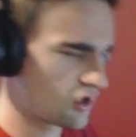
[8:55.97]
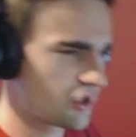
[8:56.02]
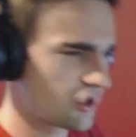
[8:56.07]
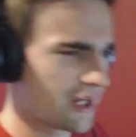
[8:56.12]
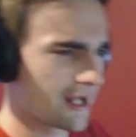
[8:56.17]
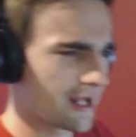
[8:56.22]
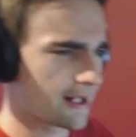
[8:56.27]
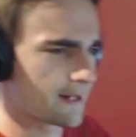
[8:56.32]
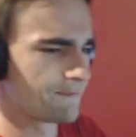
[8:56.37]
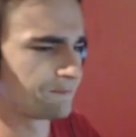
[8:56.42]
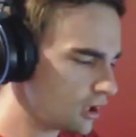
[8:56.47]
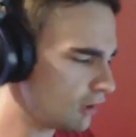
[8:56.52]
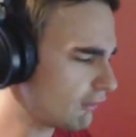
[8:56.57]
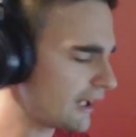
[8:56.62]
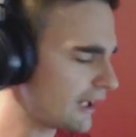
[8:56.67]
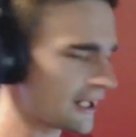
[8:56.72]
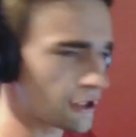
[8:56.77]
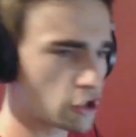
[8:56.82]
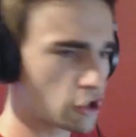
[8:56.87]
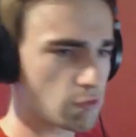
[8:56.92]
of sick.
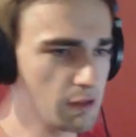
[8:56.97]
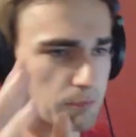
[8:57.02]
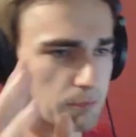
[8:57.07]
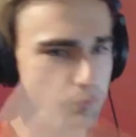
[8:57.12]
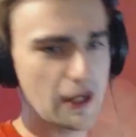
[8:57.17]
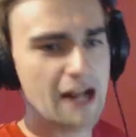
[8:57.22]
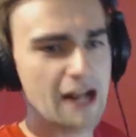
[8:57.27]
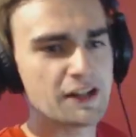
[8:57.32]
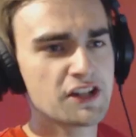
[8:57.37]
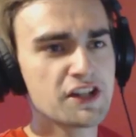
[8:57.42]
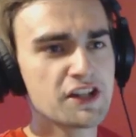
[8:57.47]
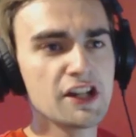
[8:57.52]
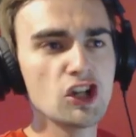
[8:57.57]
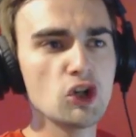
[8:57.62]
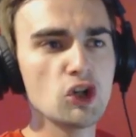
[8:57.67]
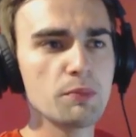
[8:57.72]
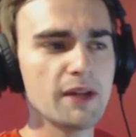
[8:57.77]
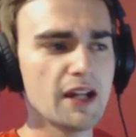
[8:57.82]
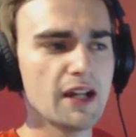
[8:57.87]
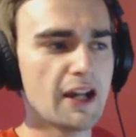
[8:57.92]
All right, so we practice a
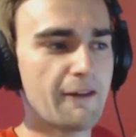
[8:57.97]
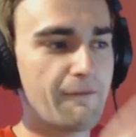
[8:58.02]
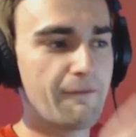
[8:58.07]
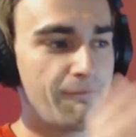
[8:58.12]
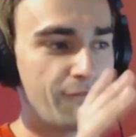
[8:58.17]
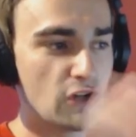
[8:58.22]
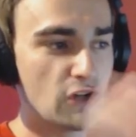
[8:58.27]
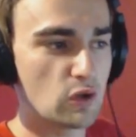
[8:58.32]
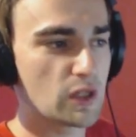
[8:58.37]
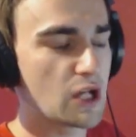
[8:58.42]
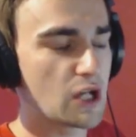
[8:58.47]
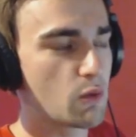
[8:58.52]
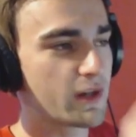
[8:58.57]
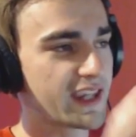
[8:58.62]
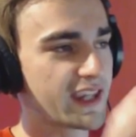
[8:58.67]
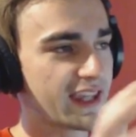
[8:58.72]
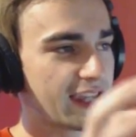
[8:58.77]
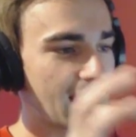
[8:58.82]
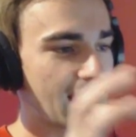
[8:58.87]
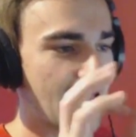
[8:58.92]
little bit. I feel like
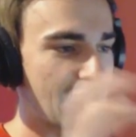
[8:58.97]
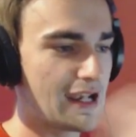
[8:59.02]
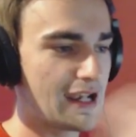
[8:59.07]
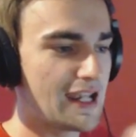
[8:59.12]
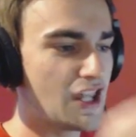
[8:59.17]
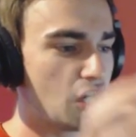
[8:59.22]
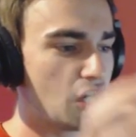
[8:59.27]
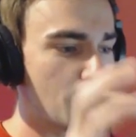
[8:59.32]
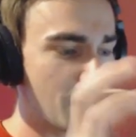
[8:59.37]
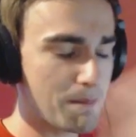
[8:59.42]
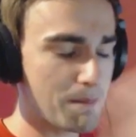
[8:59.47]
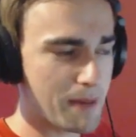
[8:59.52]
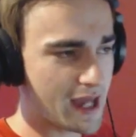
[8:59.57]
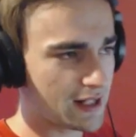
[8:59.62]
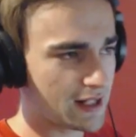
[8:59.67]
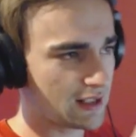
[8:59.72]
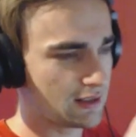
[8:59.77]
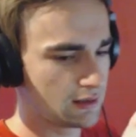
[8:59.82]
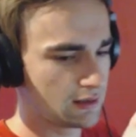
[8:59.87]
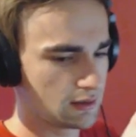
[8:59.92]
we're getting a little bit
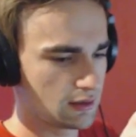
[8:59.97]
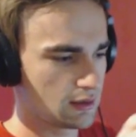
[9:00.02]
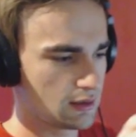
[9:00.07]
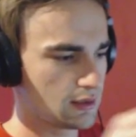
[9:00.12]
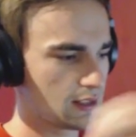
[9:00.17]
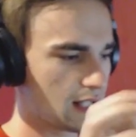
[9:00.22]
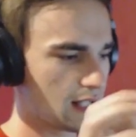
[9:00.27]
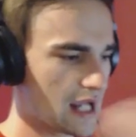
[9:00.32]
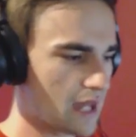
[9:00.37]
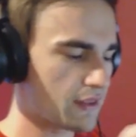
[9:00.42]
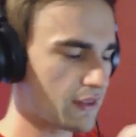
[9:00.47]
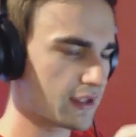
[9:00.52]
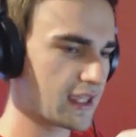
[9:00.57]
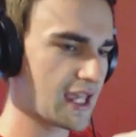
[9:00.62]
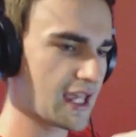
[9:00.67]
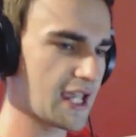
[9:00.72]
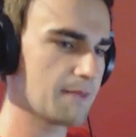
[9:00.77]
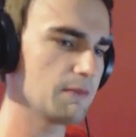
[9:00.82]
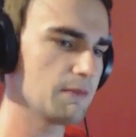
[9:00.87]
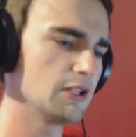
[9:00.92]
better at the
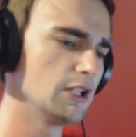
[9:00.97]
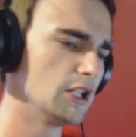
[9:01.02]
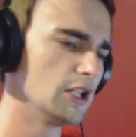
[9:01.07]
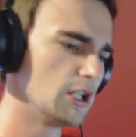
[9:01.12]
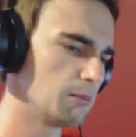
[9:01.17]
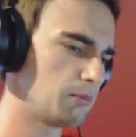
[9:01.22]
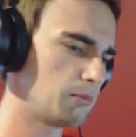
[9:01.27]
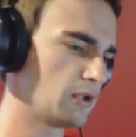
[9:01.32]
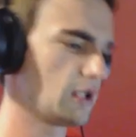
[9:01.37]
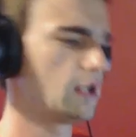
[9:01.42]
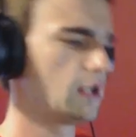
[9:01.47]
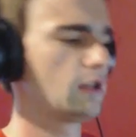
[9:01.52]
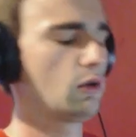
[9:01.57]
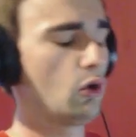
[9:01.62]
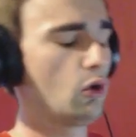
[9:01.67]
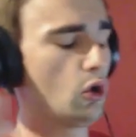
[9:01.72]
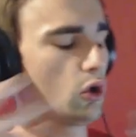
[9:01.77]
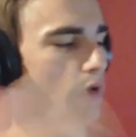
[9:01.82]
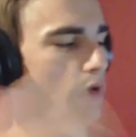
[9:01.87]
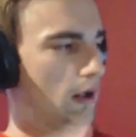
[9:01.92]
game, but
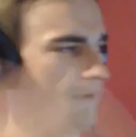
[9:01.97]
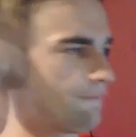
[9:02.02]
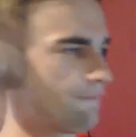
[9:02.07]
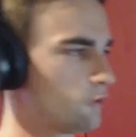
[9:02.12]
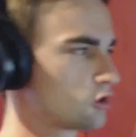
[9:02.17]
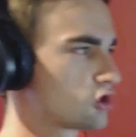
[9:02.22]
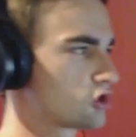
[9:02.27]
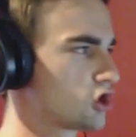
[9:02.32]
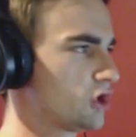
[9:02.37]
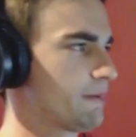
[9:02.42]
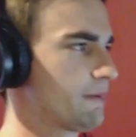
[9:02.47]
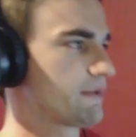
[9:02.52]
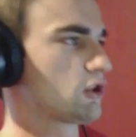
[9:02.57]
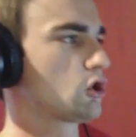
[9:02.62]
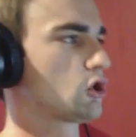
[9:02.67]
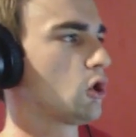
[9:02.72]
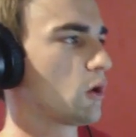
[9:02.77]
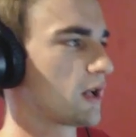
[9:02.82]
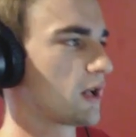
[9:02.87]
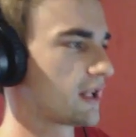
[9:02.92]
oh, it feels good to be
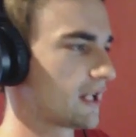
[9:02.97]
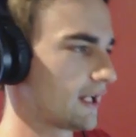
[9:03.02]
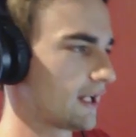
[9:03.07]
able to talk